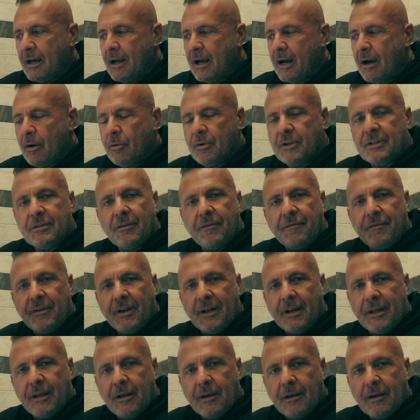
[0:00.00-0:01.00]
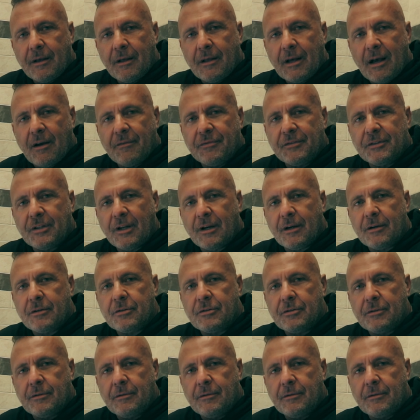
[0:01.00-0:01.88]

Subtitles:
how is he feeling after